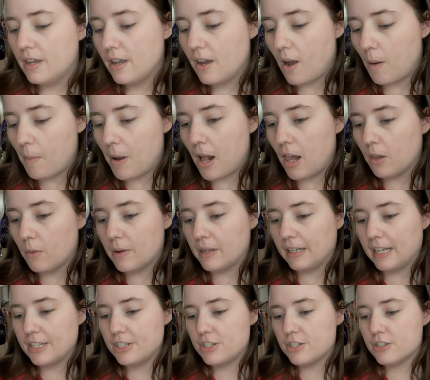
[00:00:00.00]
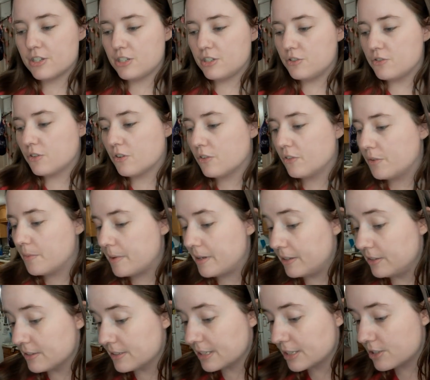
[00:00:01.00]
On my Halloween last year, she drew on them, and it
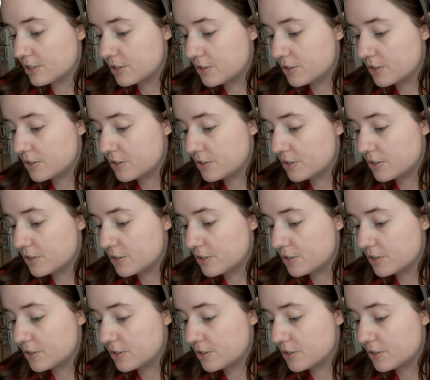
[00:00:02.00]
looks like she